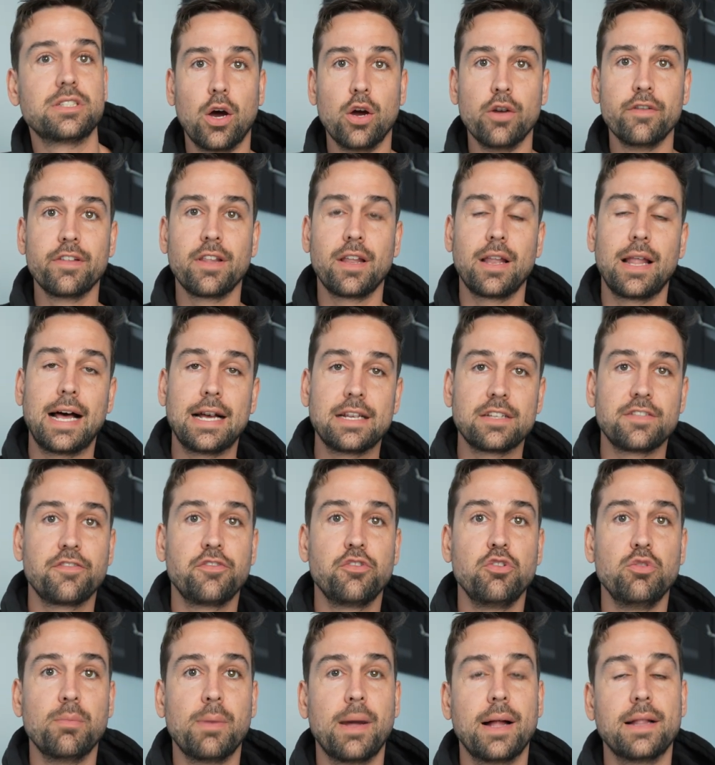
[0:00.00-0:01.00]
over the last
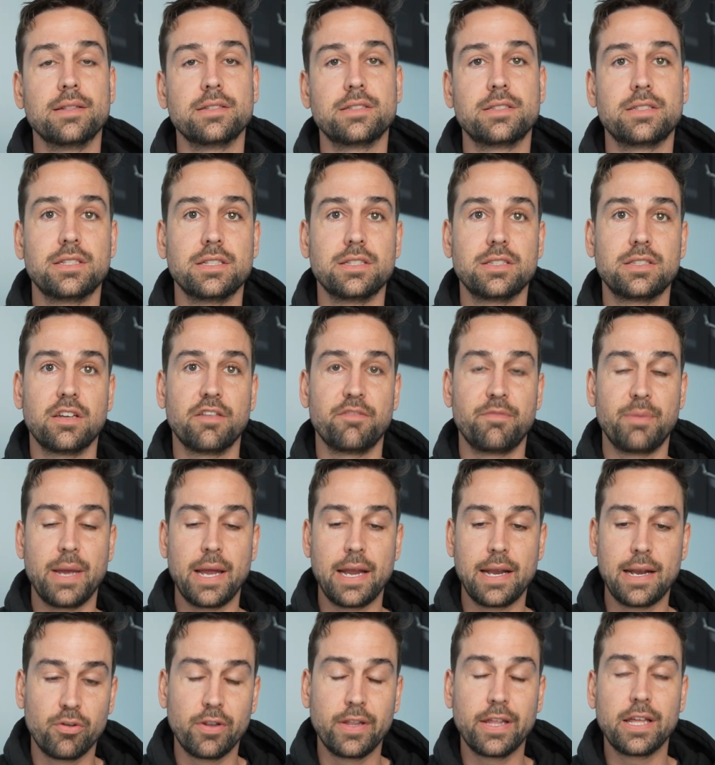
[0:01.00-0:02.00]
few months since I've
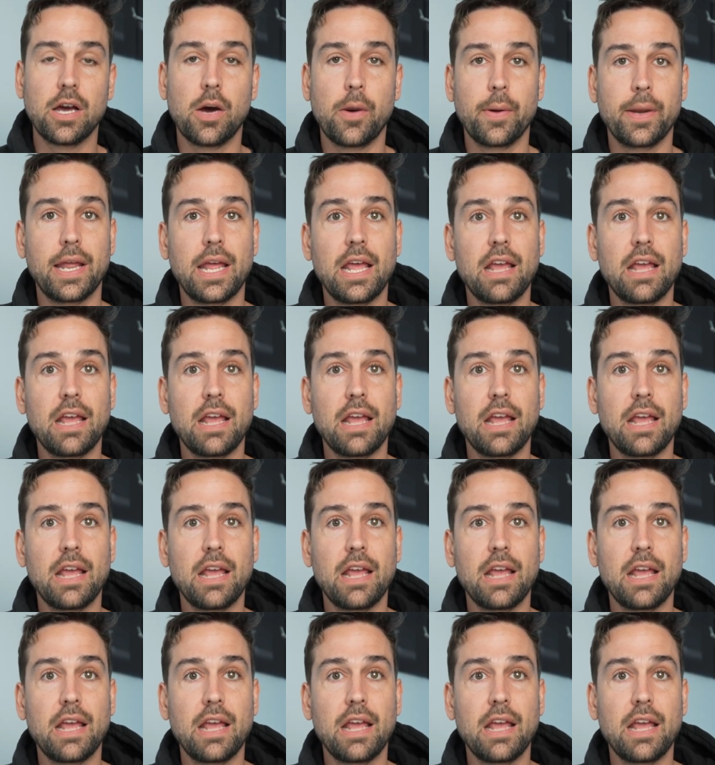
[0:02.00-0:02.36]
been really going